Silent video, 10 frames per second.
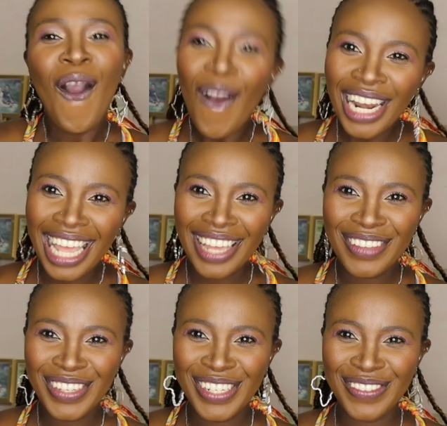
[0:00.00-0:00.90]

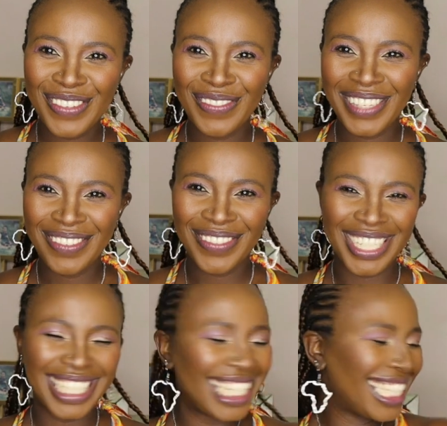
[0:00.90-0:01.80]
Hola, beautiful
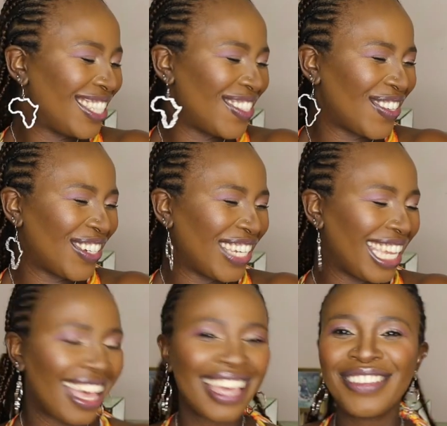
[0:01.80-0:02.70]
people. It's Nona
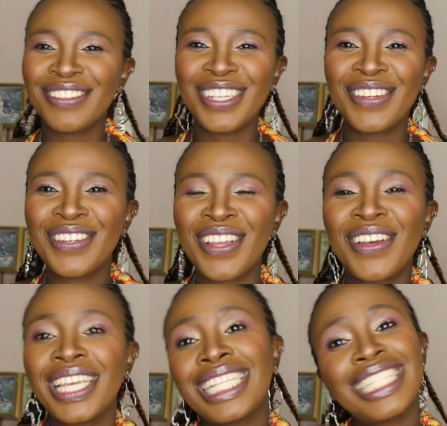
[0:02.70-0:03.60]
here. If you don't
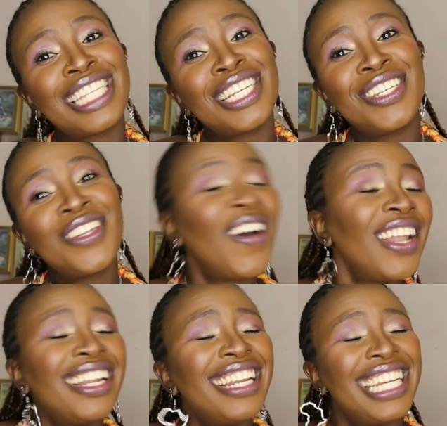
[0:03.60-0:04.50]
know, it's the
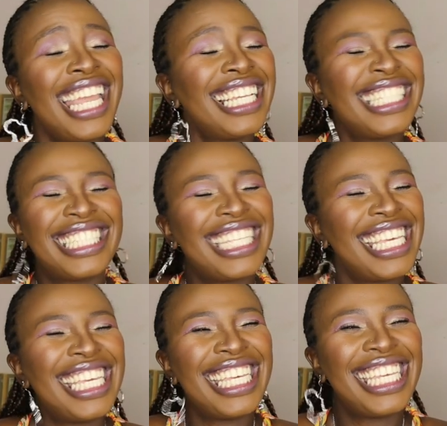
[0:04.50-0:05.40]
Northern
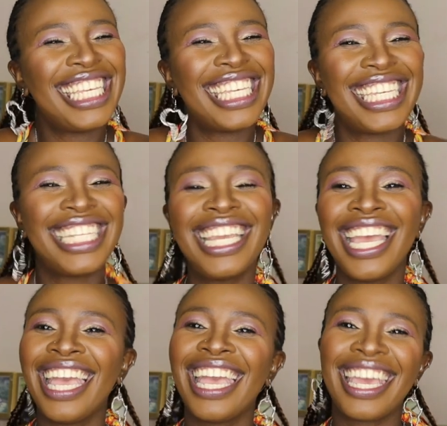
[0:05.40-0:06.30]
Nation.
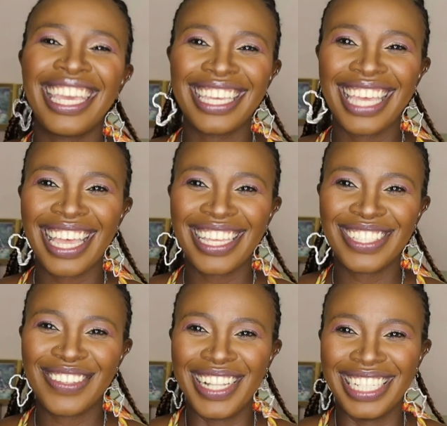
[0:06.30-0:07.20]
Hey
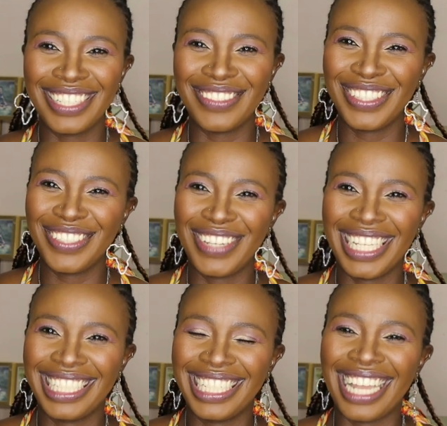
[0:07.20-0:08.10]
guys, welcome to
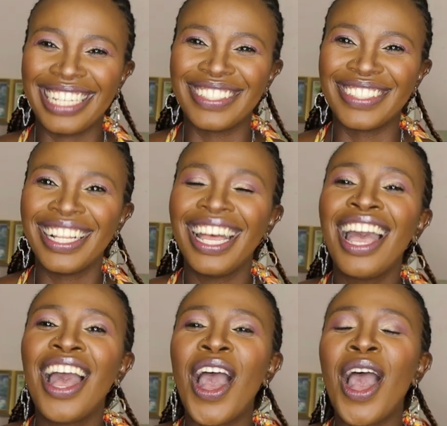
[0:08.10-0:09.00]
my channel.
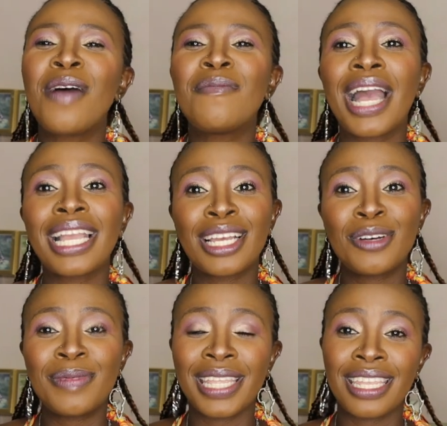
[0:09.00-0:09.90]
I
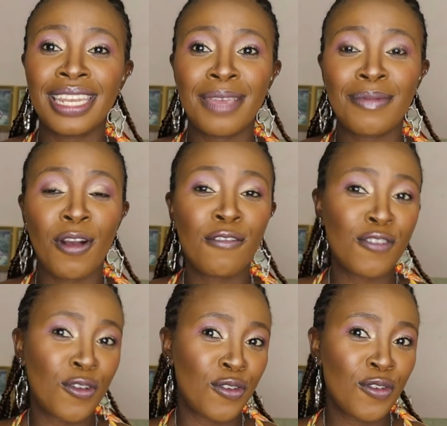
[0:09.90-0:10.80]
go by the name
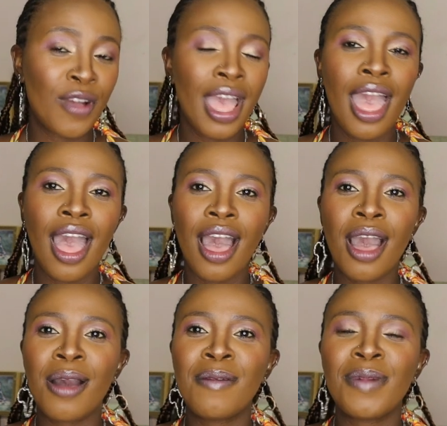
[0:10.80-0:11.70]
of Nono.
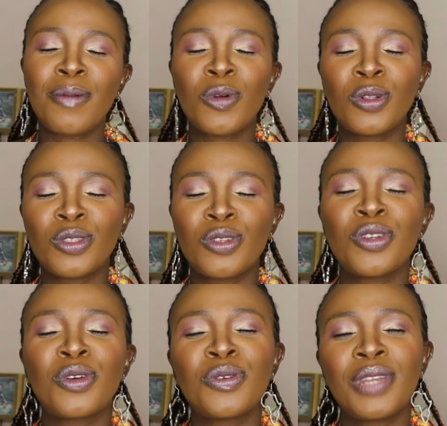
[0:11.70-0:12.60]
I'm also
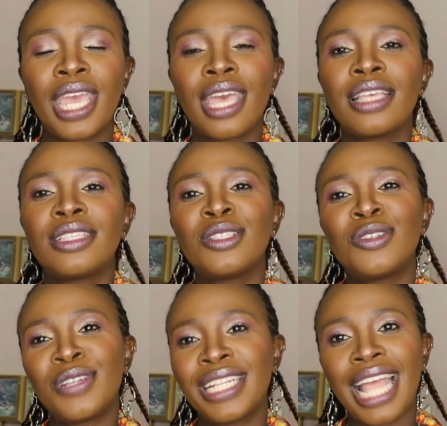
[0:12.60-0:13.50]
known as
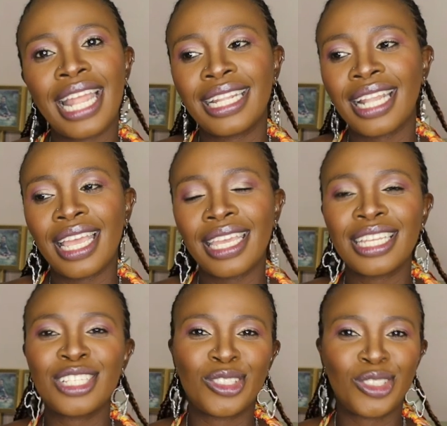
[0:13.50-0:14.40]
Nonhlanhla
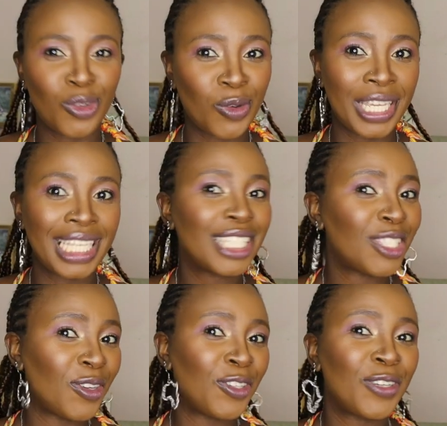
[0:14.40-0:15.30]
Joy
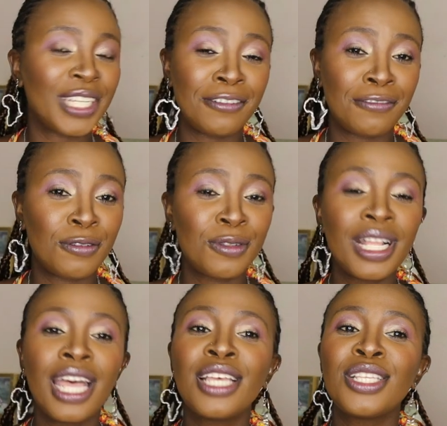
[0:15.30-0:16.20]
Zondo in full.
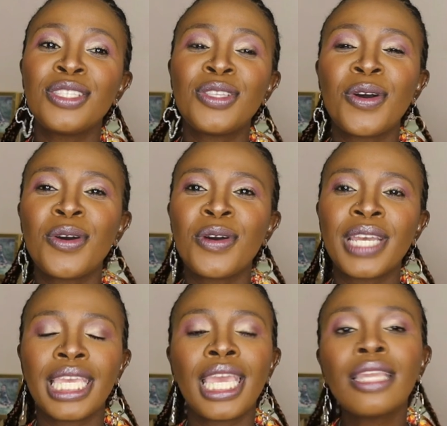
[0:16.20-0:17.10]
So
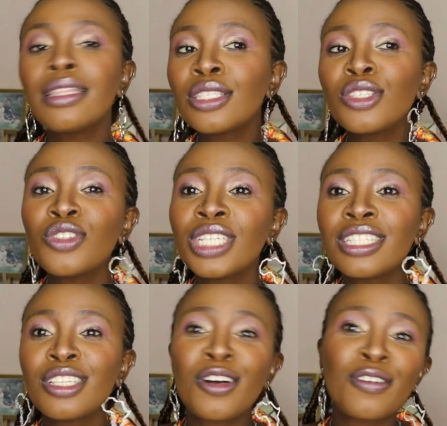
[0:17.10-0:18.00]
here in the
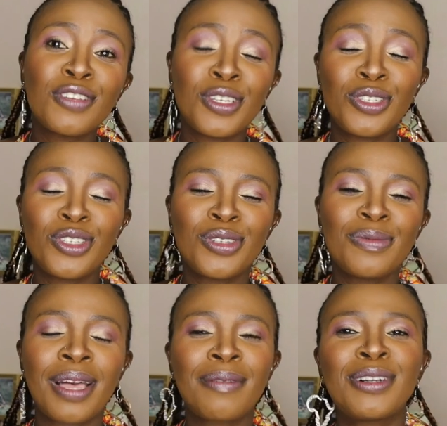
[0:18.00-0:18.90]
streets of
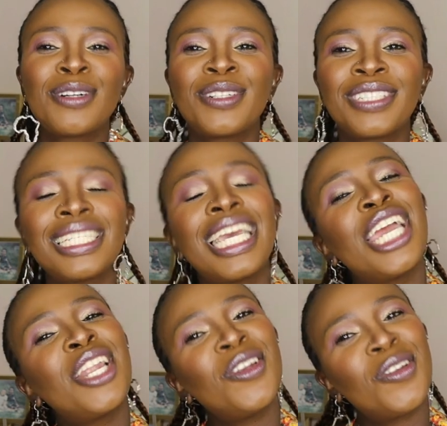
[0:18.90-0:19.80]
YouTube, I'm called
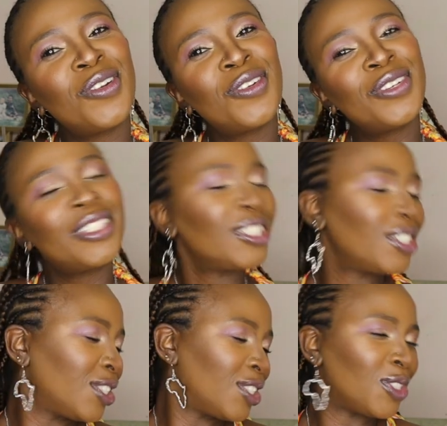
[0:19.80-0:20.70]
Nono
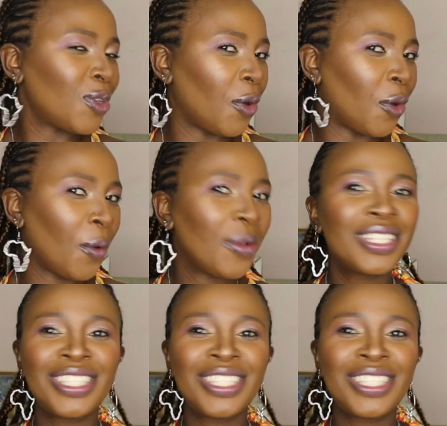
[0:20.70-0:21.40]
Zondo.